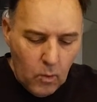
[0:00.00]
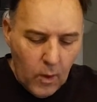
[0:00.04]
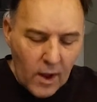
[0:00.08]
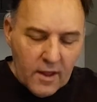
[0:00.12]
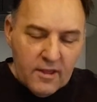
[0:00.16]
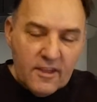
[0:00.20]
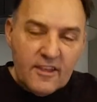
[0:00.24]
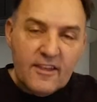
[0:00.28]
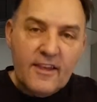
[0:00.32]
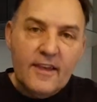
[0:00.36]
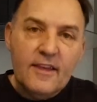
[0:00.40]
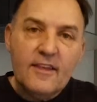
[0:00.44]

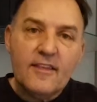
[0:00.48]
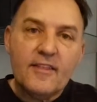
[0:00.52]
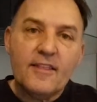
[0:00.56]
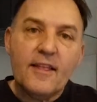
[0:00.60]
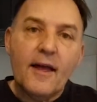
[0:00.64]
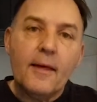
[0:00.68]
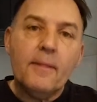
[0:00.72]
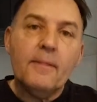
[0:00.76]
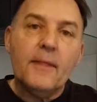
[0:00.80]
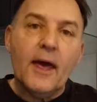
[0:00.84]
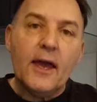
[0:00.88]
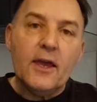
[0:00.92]
Once he's
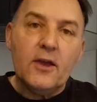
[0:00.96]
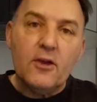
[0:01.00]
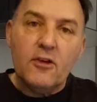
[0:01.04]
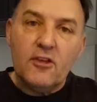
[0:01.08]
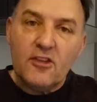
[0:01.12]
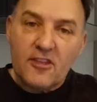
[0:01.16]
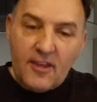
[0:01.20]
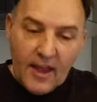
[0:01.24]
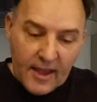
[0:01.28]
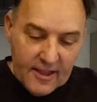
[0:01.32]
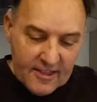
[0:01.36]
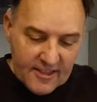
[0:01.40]
done that,
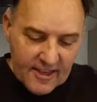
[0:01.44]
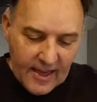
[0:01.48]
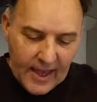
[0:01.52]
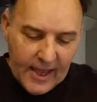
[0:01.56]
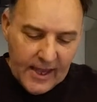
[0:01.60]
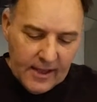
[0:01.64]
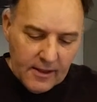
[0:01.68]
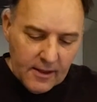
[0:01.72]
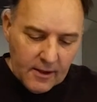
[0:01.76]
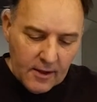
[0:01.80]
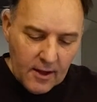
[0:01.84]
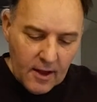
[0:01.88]
you say
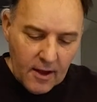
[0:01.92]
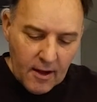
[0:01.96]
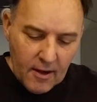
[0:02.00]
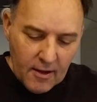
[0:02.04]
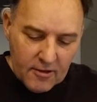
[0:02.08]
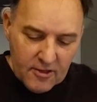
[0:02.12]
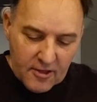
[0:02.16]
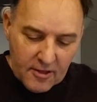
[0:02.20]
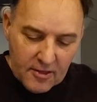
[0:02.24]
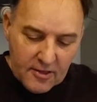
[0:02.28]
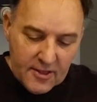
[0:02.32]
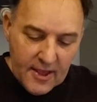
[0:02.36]
take the
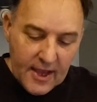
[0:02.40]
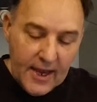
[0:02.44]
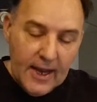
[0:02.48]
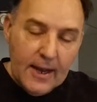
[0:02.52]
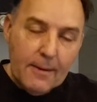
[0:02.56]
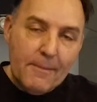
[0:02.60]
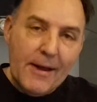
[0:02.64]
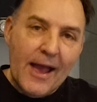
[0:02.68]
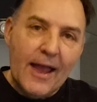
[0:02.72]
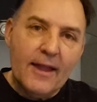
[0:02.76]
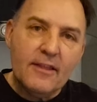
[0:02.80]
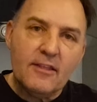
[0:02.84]
cards and
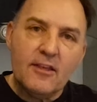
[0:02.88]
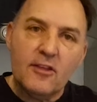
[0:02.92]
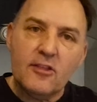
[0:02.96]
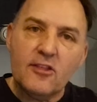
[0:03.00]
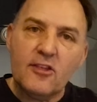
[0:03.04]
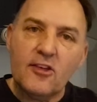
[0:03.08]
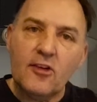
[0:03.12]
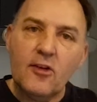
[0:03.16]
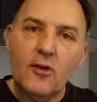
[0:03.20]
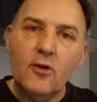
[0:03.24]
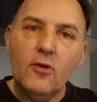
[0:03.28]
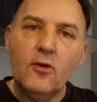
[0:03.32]
deal them out into
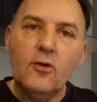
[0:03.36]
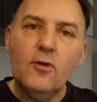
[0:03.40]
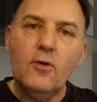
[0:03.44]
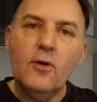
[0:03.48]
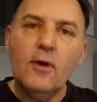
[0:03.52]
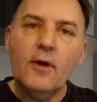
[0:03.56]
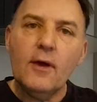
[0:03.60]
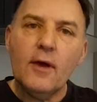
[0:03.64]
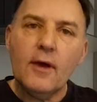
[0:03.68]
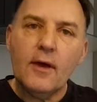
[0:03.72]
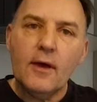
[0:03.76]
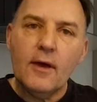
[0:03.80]

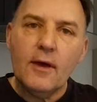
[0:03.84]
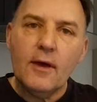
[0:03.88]
two